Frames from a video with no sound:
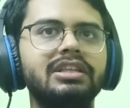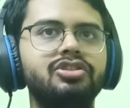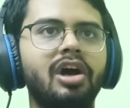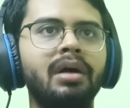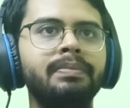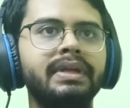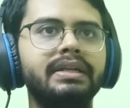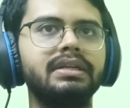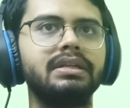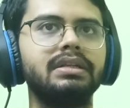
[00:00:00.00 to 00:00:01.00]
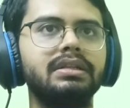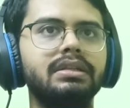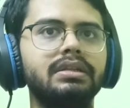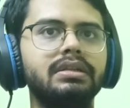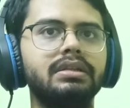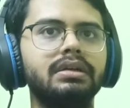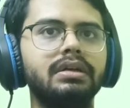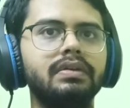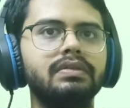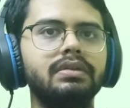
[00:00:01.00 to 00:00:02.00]
the job that...
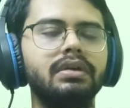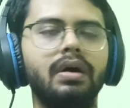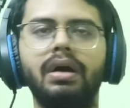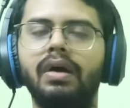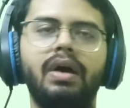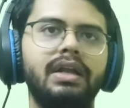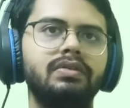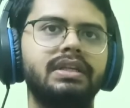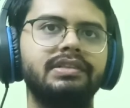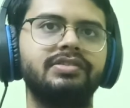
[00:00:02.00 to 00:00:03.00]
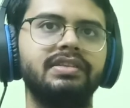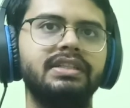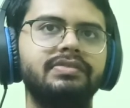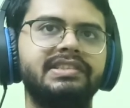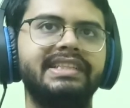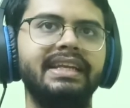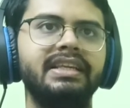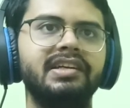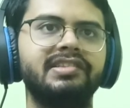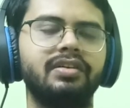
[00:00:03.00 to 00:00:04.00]
Oh, I don't think so. It was
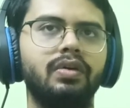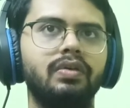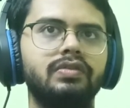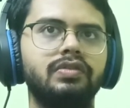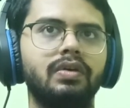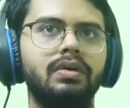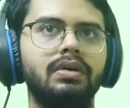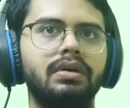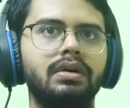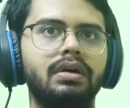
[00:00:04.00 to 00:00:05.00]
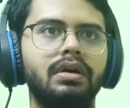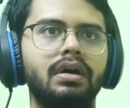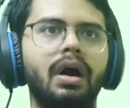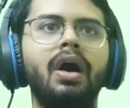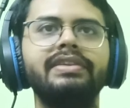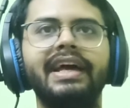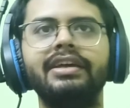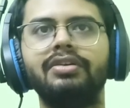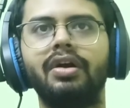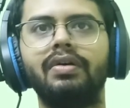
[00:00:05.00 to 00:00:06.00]
10 years ago. So, oh,
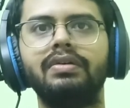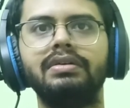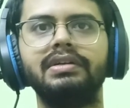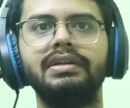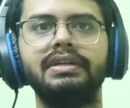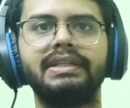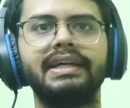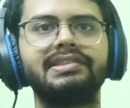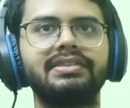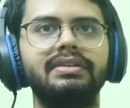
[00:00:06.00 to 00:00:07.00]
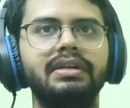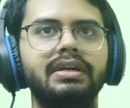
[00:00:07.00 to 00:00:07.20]
there you go. It has